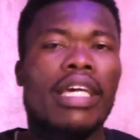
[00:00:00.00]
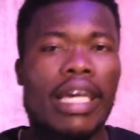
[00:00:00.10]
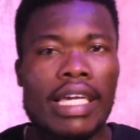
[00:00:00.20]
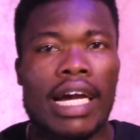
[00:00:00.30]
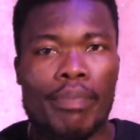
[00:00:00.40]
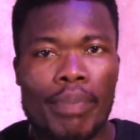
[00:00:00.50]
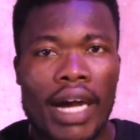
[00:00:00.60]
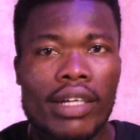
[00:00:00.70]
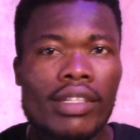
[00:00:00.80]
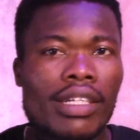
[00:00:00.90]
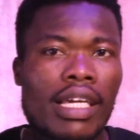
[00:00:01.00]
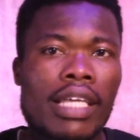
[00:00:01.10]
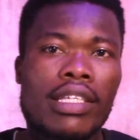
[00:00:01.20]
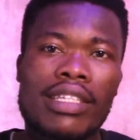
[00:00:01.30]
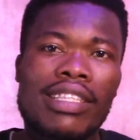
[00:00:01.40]
e ya mpa e
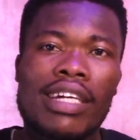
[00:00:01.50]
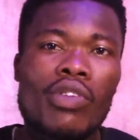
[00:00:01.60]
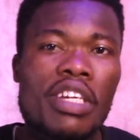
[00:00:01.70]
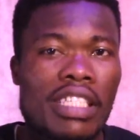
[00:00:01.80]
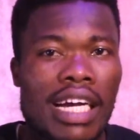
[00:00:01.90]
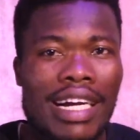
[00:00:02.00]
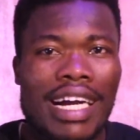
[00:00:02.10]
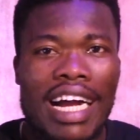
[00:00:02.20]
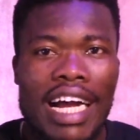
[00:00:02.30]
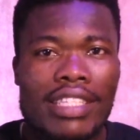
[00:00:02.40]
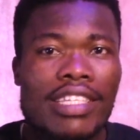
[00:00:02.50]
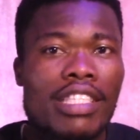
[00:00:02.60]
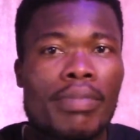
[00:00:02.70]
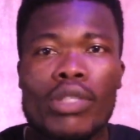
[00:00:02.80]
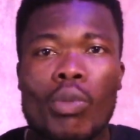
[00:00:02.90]
se Shatta no nya
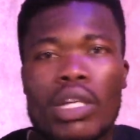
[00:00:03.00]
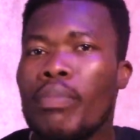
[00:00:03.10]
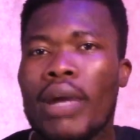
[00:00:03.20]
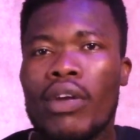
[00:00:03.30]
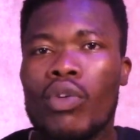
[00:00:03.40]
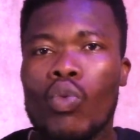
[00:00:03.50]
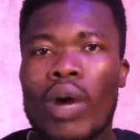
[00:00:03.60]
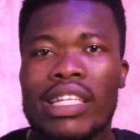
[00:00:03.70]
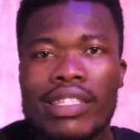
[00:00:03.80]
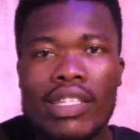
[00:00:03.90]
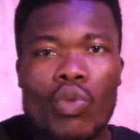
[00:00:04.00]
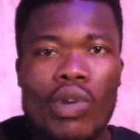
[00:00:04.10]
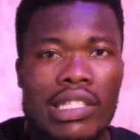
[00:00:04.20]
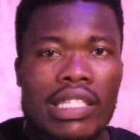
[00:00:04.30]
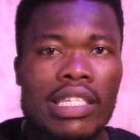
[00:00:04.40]
statement omo de man no wante ne ho
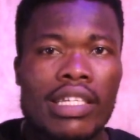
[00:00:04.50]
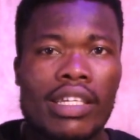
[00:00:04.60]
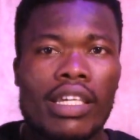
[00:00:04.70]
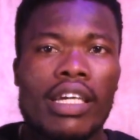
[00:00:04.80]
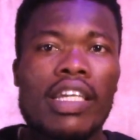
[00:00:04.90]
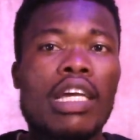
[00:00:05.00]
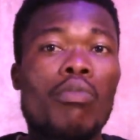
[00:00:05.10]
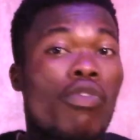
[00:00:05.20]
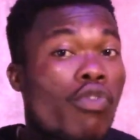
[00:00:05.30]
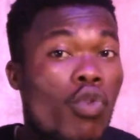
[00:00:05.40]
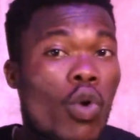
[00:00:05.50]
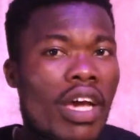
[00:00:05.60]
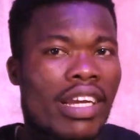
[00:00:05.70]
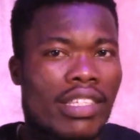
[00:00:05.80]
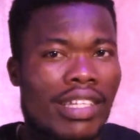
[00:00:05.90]
asiye na bufuo
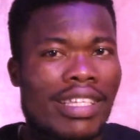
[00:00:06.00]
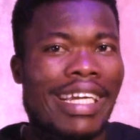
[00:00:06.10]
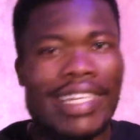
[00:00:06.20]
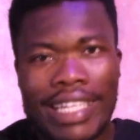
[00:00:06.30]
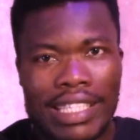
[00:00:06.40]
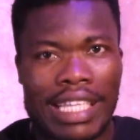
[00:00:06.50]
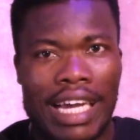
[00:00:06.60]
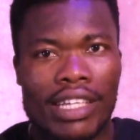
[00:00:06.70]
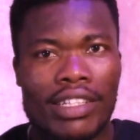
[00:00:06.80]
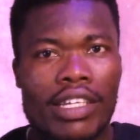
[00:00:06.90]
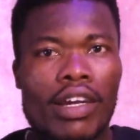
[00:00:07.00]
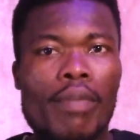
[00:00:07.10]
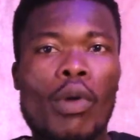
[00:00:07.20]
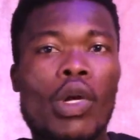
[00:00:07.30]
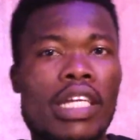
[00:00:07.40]
e na Shatta de yesa
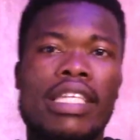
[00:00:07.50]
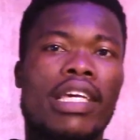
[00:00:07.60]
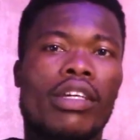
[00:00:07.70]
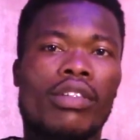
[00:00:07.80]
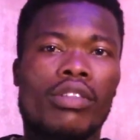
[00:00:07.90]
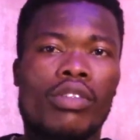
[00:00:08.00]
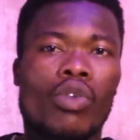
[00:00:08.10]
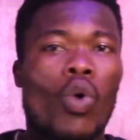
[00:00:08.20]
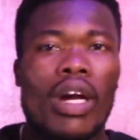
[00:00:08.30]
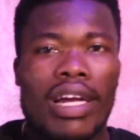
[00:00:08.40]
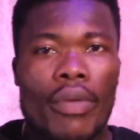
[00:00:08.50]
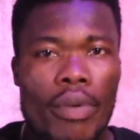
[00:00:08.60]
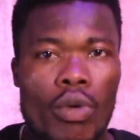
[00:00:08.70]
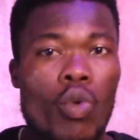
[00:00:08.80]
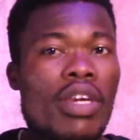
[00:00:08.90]
ba one de on ka
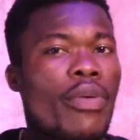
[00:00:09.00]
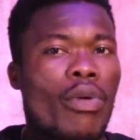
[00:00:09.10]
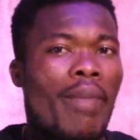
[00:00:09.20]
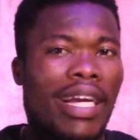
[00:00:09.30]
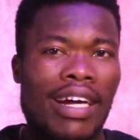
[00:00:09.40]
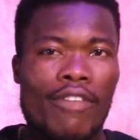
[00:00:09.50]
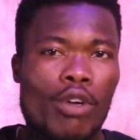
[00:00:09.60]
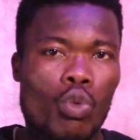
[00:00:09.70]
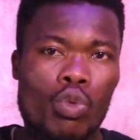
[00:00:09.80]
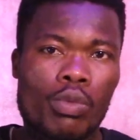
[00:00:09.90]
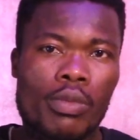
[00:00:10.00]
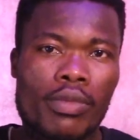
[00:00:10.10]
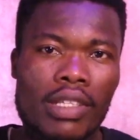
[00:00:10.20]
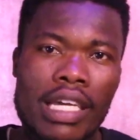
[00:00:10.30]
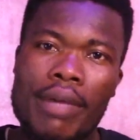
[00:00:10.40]
hwe oni hwe be kan fa ho
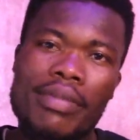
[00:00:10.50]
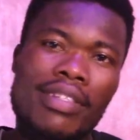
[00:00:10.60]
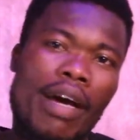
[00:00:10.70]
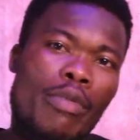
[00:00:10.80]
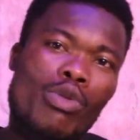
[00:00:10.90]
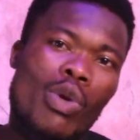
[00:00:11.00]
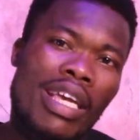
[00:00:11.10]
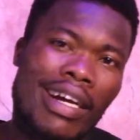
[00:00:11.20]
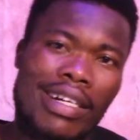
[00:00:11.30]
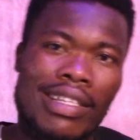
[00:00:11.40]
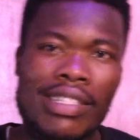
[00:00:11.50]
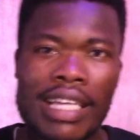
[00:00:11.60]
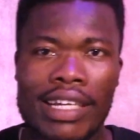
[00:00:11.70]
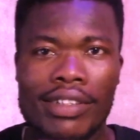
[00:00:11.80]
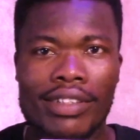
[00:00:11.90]
na me se da bi stone yen kasasa